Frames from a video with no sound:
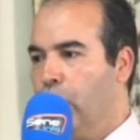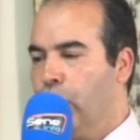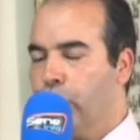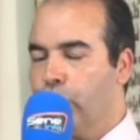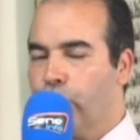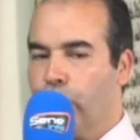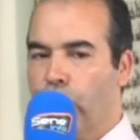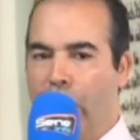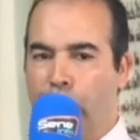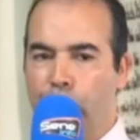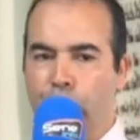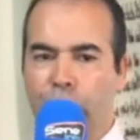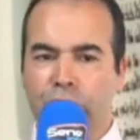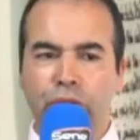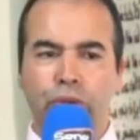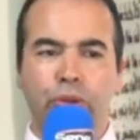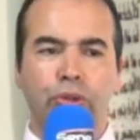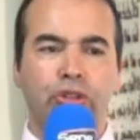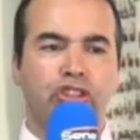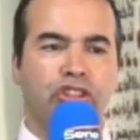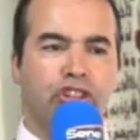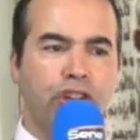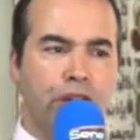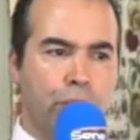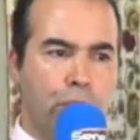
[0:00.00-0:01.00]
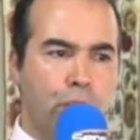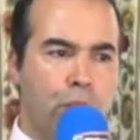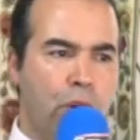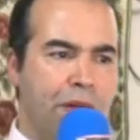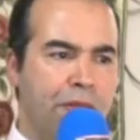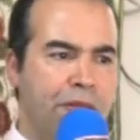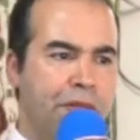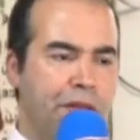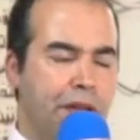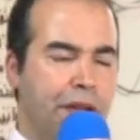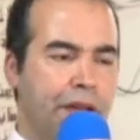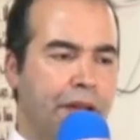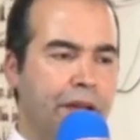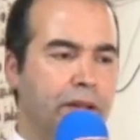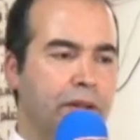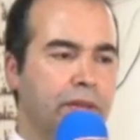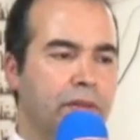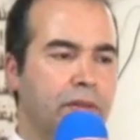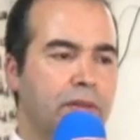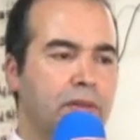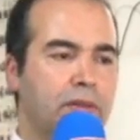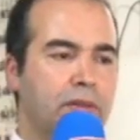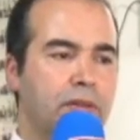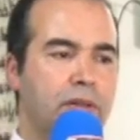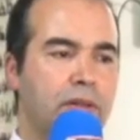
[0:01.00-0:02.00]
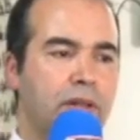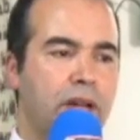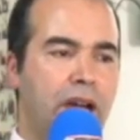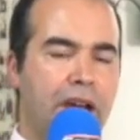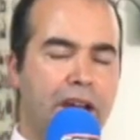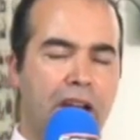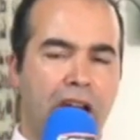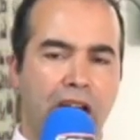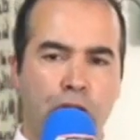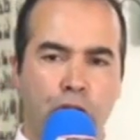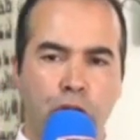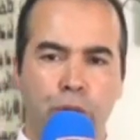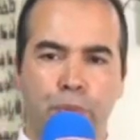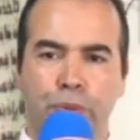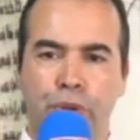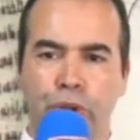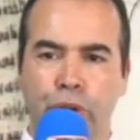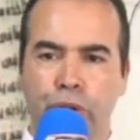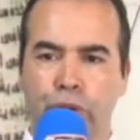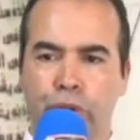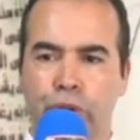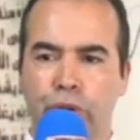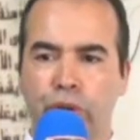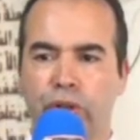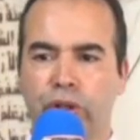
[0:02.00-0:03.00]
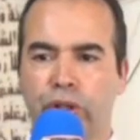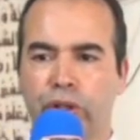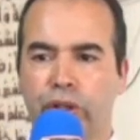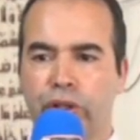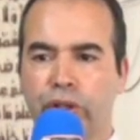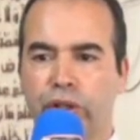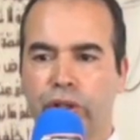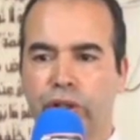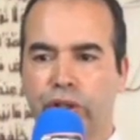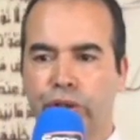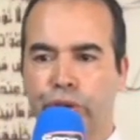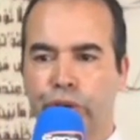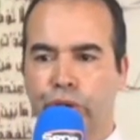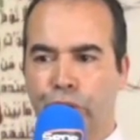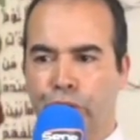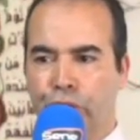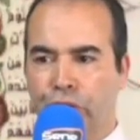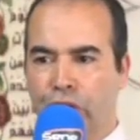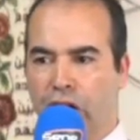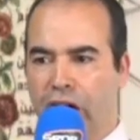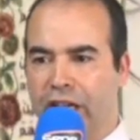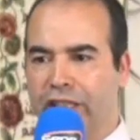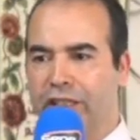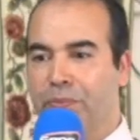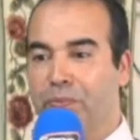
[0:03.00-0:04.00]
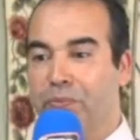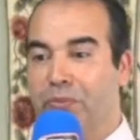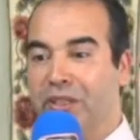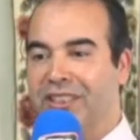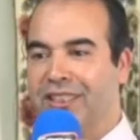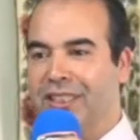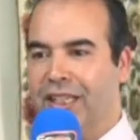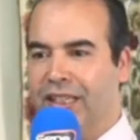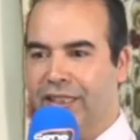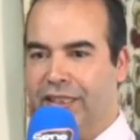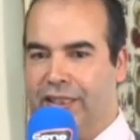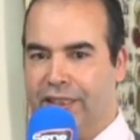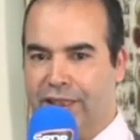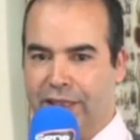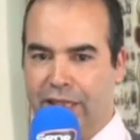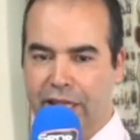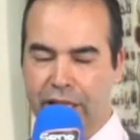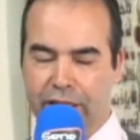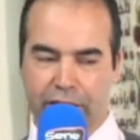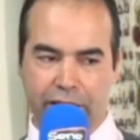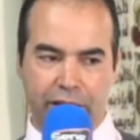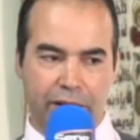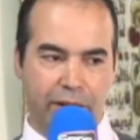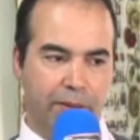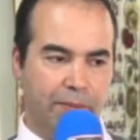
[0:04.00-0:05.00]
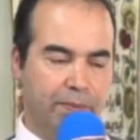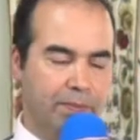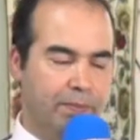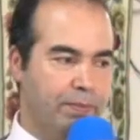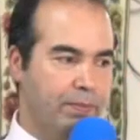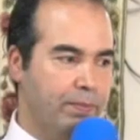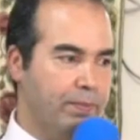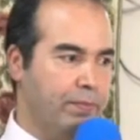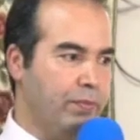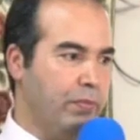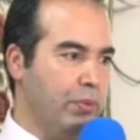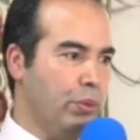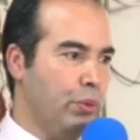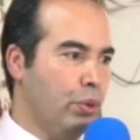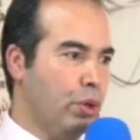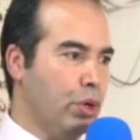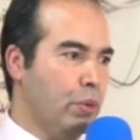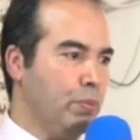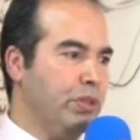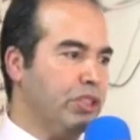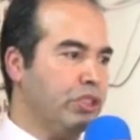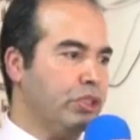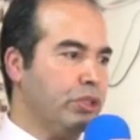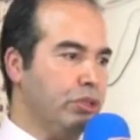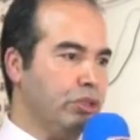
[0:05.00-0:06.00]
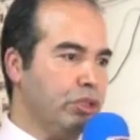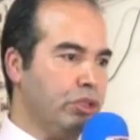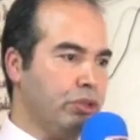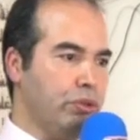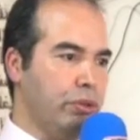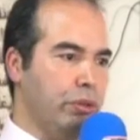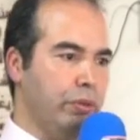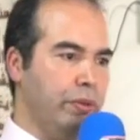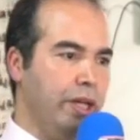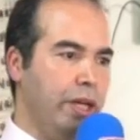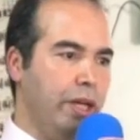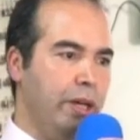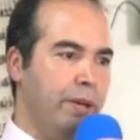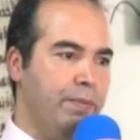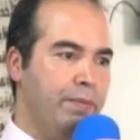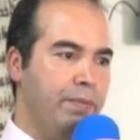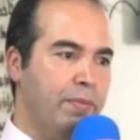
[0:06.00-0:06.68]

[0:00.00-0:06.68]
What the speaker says: So I want to share one thing and I hope you do not misunderstand it or misconstrue it.